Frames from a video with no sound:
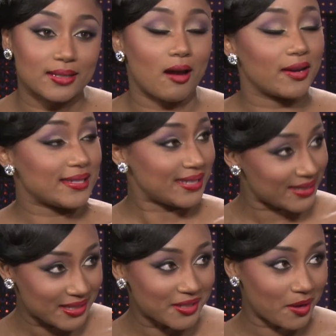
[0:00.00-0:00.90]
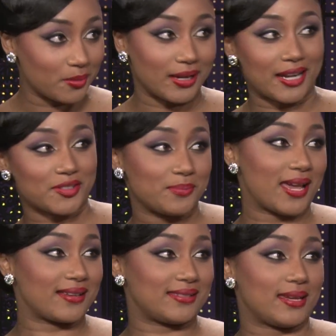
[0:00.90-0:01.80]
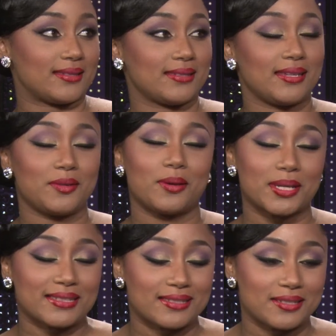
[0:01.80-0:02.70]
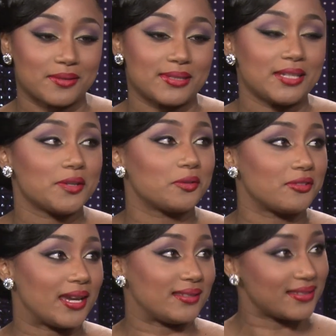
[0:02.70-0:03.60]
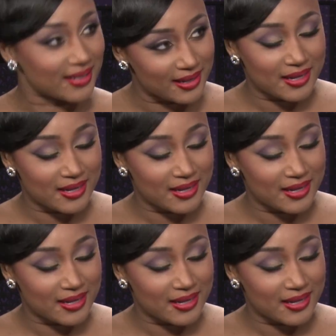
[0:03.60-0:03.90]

Are you sitting down? Andrew Black says. I said, no, I'm not sitting down. Sit down, Renz.